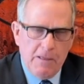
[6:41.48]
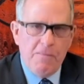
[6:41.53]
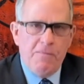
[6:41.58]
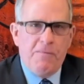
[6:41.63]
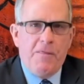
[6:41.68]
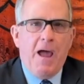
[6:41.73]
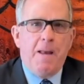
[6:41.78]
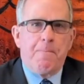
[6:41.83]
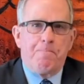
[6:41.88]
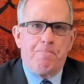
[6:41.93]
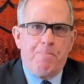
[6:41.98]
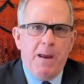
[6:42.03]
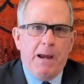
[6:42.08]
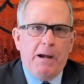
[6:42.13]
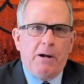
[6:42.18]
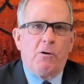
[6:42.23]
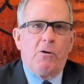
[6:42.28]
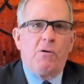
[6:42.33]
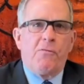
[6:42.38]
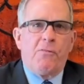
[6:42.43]
that
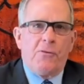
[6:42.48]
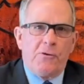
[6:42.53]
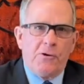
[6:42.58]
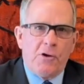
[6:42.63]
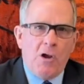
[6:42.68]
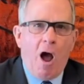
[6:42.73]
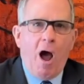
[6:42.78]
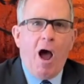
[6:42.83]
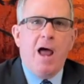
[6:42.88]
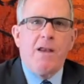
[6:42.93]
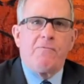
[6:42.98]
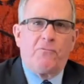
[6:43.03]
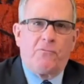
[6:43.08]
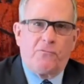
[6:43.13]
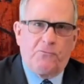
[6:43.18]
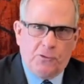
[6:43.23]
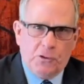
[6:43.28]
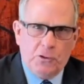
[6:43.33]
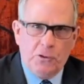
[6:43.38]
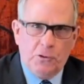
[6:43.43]
beareth not
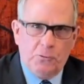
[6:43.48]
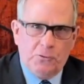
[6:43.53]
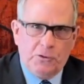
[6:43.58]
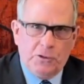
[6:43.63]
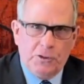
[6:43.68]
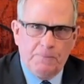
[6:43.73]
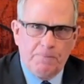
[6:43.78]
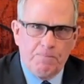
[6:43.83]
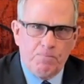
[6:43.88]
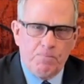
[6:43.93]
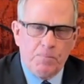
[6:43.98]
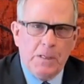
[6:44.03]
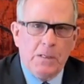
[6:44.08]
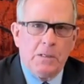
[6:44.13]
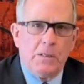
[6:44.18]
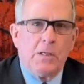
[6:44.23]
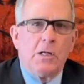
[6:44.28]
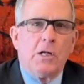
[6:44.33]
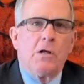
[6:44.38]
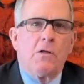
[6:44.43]
fruit,
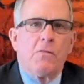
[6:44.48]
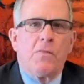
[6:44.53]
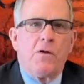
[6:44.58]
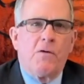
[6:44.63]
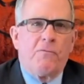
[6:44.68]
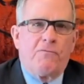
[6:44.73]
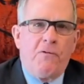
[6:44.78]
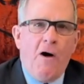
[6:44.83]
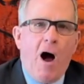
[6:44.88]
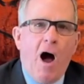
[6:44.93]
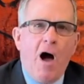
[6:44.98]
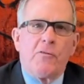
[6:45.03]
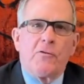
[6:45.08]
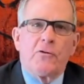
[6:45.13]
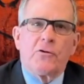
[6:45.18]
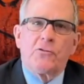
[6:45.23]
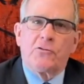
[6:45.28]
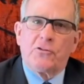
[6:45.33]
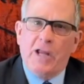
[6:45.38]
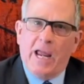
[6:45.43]
the
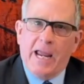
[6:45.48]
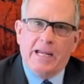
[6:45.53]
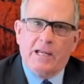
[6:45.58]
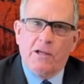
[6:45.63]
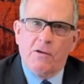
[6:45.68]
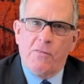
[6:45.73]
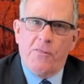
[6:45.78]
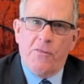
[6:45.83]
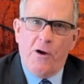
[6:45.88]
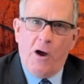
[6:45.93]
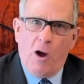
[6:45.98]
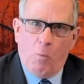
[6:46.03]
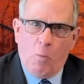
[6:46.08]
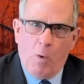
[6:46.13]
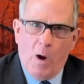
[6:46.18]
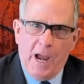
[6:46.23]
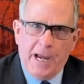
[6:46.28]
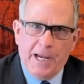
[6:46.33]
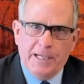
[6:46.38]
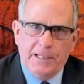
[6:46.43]
Father taketh
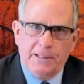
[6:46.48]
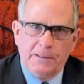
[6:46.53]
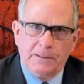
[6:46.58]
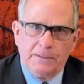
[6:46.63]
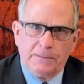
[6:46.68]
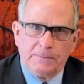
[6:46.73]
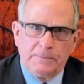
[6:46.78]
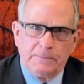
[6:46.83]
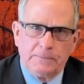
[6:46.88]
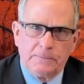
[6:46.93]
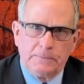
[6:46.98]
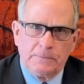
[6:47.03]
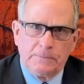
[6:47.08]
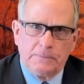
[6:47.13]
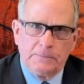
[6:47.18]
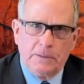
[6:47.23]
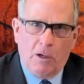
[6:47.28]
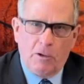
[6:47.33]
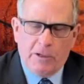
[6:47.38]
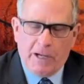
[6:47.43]
away.
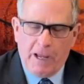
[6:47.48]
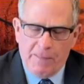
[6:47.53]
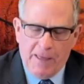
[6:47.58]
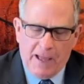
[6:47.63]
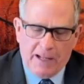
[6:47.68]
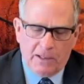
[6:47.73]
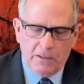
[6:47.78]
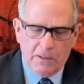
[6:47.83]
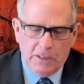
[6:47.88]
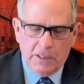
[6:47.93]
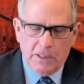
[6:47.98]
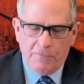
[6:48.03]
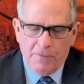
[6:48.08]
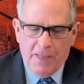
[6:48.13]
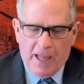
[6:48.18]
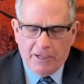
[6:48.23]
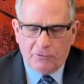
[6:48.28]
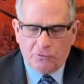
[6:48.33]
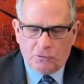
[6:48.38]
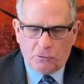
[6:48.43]
Okay, that
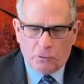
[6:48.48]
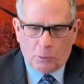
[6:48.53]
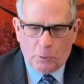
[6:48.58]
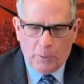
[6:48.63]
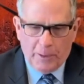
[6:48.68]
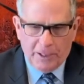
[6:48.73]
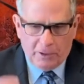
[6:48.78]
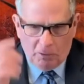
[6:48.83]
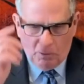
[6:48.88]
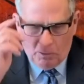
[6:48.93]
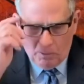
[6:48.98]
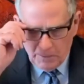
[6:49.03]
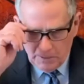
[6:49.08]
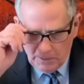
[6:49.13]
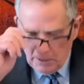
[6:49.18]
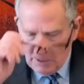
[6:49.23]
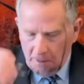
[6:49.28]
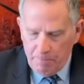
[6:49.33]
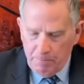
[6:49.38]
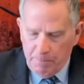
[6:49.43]
is critical,
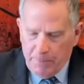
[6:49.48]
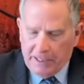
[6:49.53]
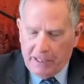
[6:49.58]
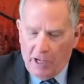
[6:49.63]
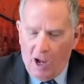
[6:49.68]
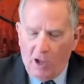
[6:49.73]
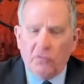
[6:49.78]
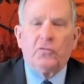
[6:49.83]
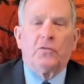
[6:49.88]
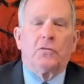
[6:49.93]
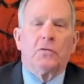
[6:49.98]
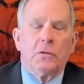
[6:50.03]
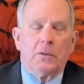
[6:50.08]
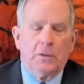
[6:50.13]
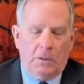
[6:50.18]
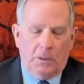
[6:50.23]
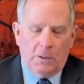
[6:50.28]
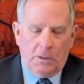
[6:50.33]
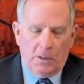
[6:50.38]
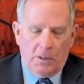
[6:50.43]
because
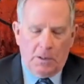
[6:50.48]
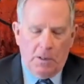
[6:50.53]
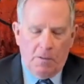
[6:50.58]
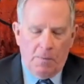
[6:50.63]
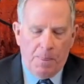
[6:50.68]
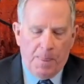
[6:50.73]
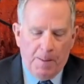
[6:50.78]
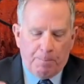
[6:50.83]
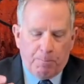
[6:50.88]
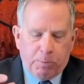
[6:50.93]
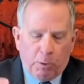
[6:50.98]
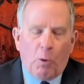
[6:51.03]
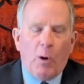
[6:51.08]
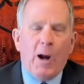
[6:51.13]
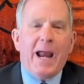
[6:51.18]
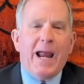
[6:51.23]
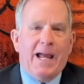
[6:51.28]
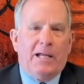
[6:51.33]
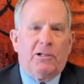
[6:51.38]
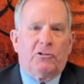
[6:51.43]
the
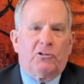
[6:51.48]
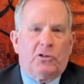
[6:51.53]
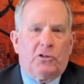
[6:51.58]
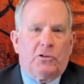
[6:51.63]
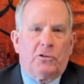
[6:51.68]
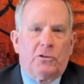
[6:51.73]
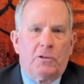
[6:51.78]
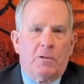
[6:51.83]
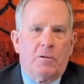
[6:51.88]
branch,